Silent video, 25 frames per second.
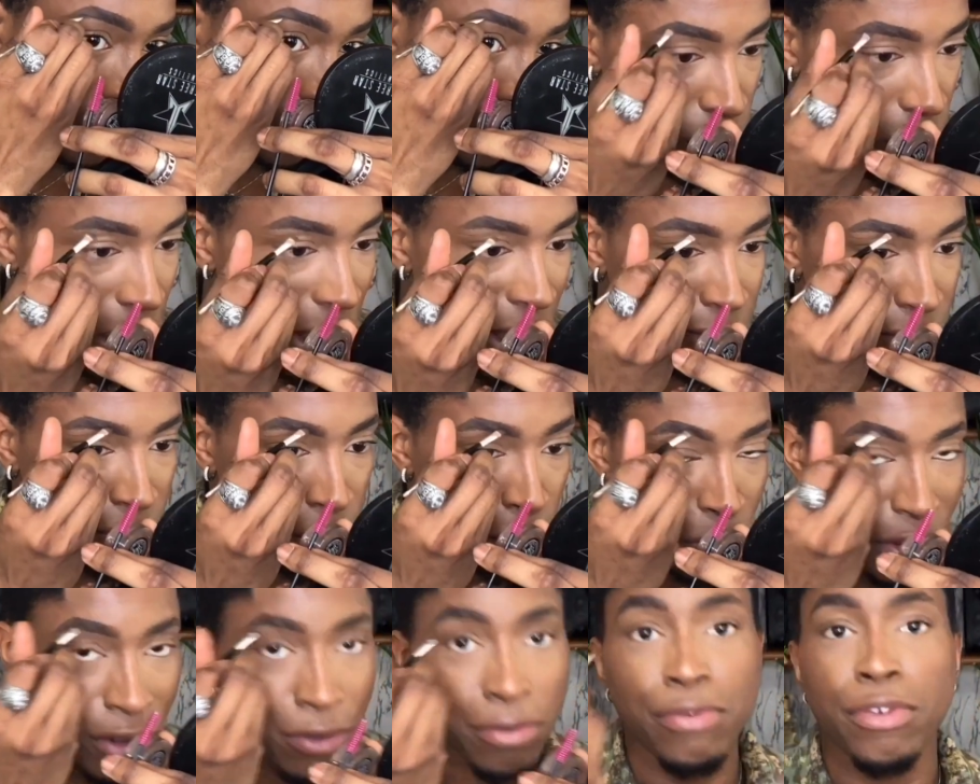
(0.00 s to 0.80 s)
So after
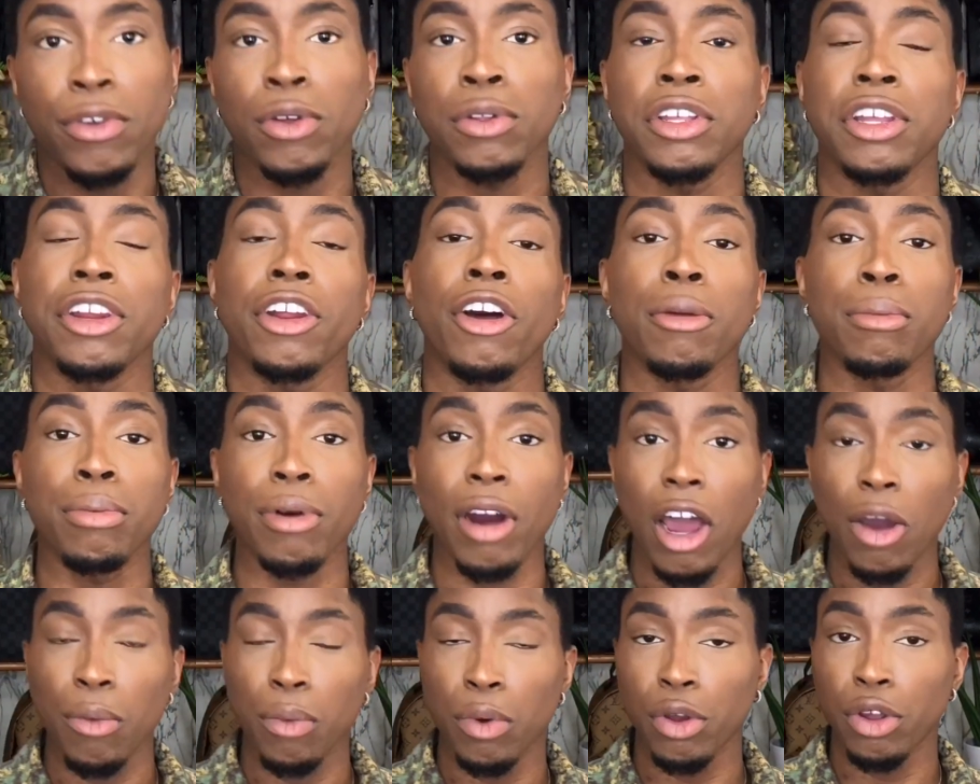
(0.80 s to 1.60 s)
we filled in our
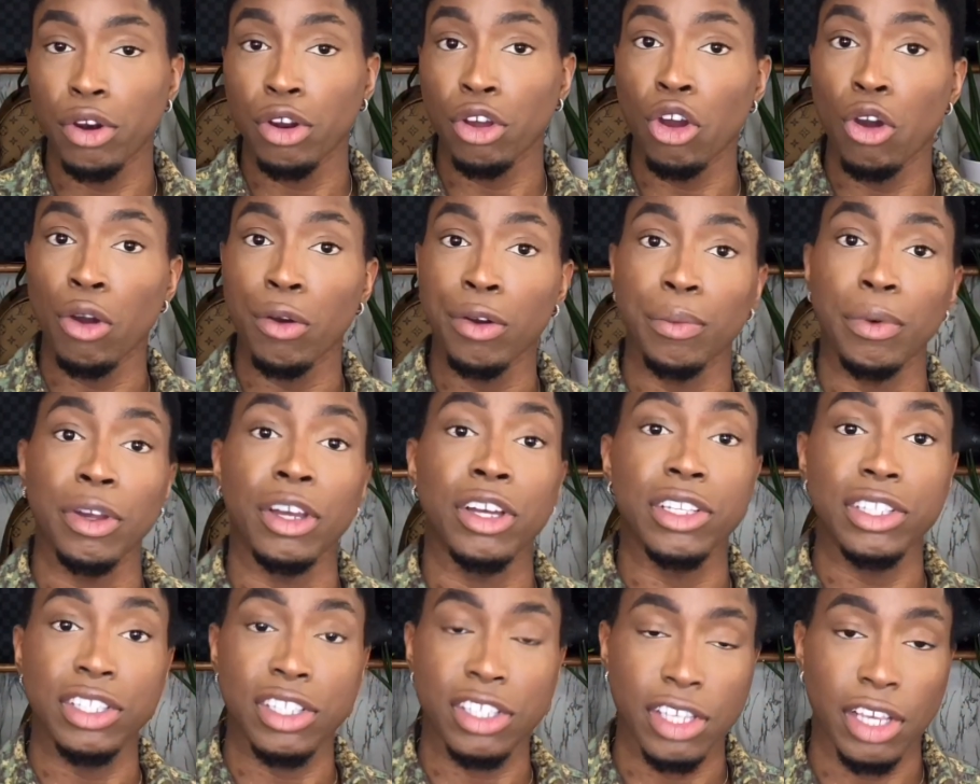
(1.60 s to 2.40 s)
brow, we're gonna go in with
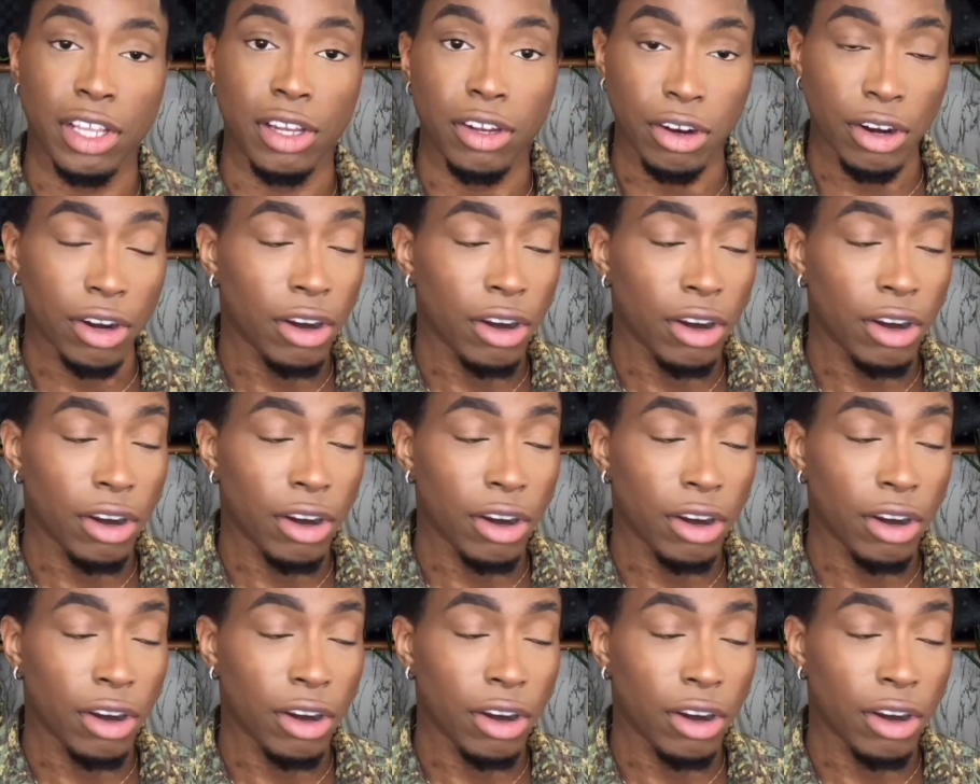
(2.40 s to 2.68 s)
concealer.